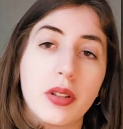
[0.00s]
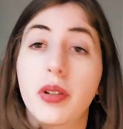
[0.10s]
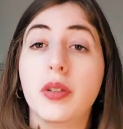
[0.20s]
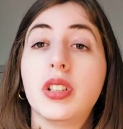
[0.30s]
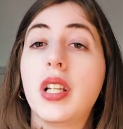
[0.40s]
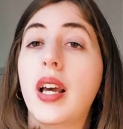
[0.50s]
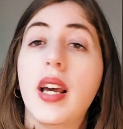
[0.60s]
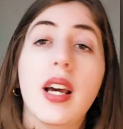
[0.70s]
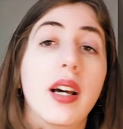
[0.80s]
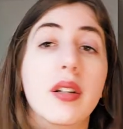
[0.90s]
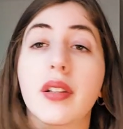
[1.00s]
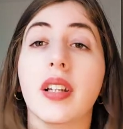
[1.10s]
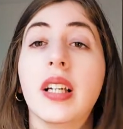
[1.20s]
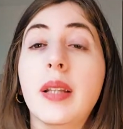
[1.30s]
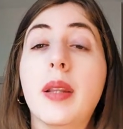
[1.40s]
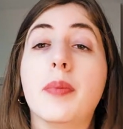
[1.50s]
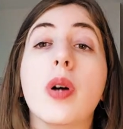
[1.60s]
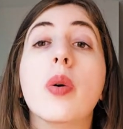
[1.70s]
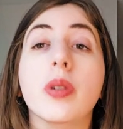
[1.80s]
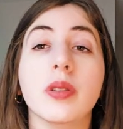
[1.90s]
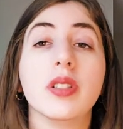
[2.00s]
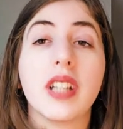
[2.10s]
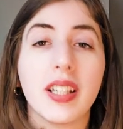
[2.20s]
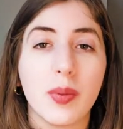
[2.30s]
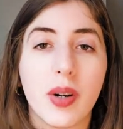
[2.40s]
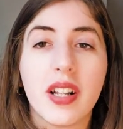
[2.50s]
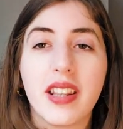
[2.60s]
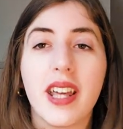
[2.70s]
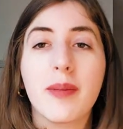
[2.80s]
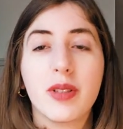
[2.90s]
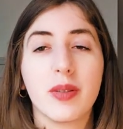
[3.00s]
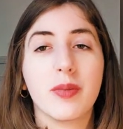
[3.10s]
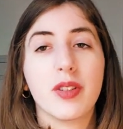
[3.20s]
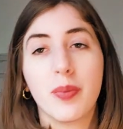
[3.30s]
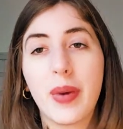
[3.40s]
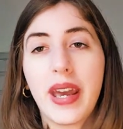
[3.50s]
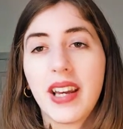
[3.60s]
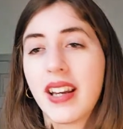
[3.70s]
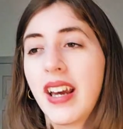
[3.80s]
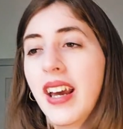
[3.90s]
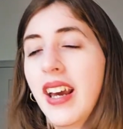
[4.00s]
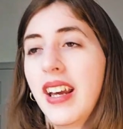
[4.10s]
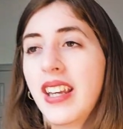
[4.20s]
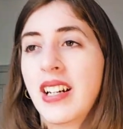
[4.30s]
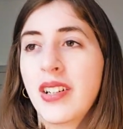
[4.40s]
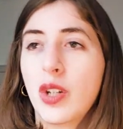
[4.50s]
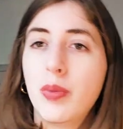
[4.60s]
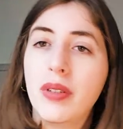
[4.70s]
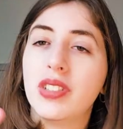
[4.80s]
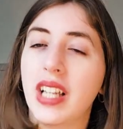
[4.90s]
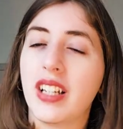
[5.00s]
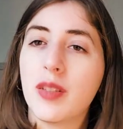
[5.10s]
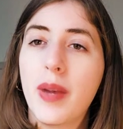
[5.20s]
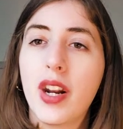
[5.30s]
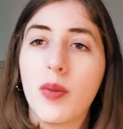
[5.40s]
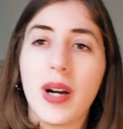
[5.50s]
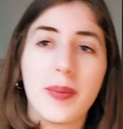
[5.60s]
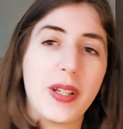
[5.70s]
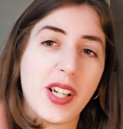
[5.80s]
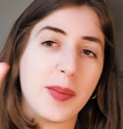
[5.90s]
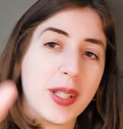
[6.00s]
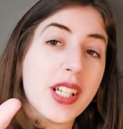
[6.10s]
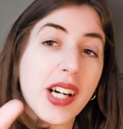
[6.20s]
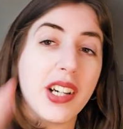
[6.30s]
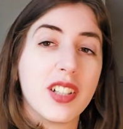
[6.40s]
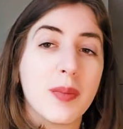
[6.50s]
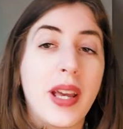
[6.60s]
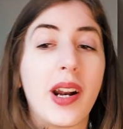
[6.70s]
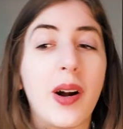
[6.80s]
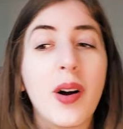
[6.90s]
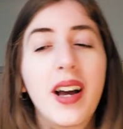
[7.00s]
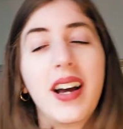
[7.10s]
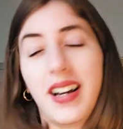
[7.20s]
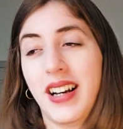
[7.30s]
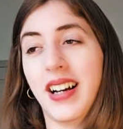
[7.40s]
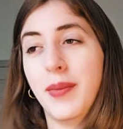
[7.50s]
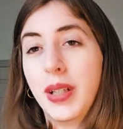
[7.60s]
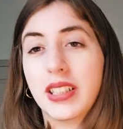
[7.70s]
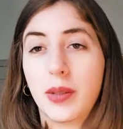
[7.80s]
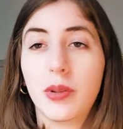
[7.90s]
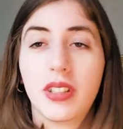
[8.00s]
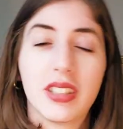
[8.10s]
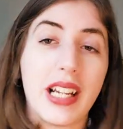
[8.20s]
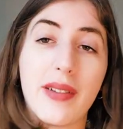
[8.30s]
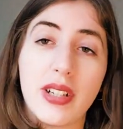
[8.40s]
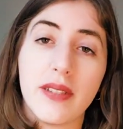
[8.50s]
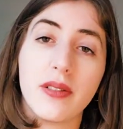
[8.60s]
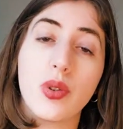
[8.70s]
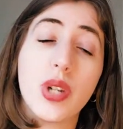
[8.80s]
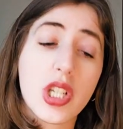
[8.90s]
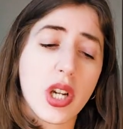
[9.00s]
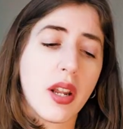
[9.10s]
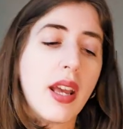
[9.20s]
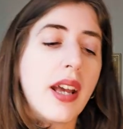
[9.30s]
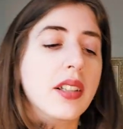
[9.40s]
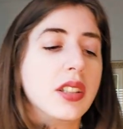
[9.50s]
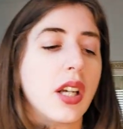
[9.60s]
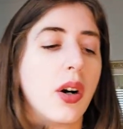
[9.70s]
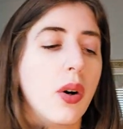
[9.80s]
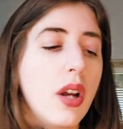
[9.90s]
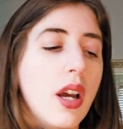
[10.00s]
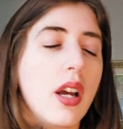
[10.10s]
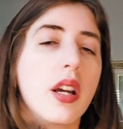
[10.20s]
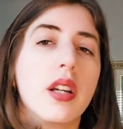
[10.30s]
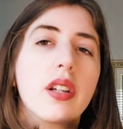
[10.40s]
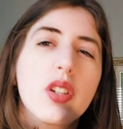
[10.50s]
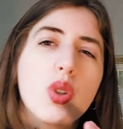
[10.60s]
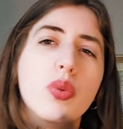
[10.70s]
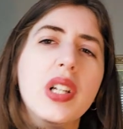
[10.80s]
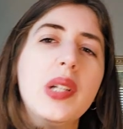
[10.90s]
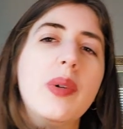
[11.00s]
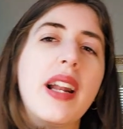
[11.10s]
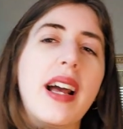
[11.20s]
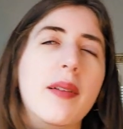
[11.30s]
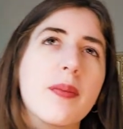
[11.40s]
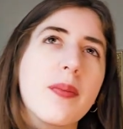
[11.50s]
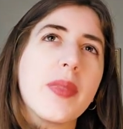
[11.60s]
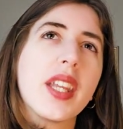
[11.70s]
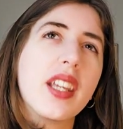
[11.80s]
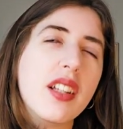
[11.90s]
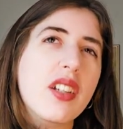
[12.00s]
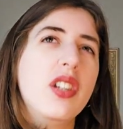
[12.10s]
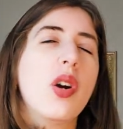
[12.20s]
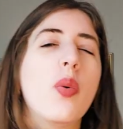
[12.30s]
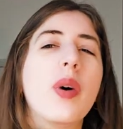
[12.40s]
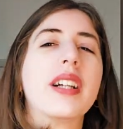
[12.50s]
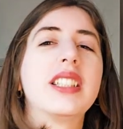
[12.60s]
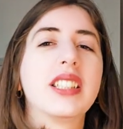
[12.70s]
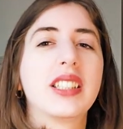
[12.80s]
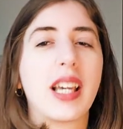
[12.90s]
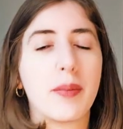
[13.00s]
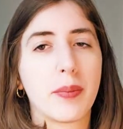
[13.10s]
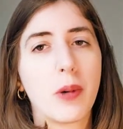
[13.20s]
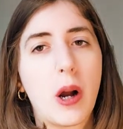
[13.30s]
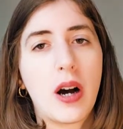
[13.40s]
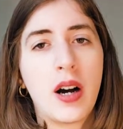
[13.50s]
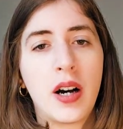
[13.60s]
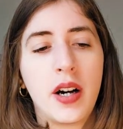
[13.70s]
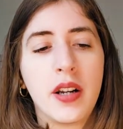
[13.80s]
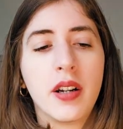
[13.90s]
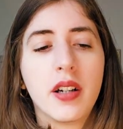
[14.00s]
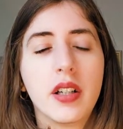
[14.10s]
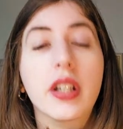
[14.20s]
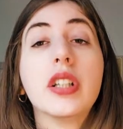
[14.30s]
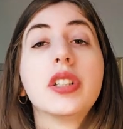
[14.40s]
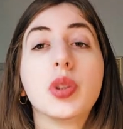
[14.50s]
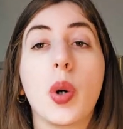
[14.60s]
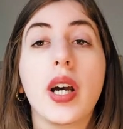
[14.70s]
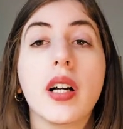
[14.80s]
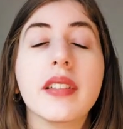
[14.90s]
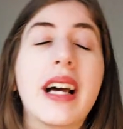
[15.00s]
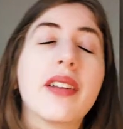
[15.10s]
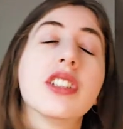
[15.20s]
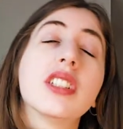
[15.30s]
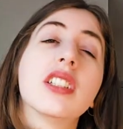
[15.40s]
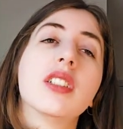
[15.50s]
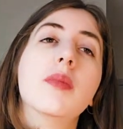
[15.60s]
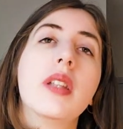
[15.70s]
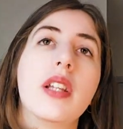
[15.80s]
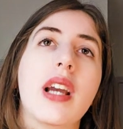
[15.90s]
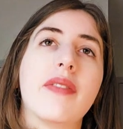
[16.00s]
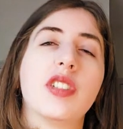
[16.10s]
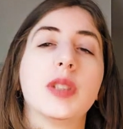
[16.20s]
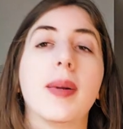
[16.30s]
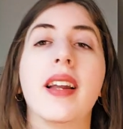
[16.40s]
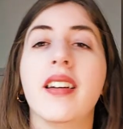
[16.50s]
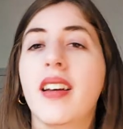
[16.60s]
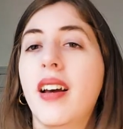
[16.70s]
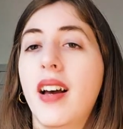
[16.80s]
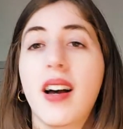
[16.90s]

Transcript: produce the, the produce that you wanted them to, to make. You know, your beefsteak tomato might become a cherry tomato uh, because it doesn't have enough nutrition. So you really want to you don't want to skimp on your soil. Now, this doesn't mean that you have to spend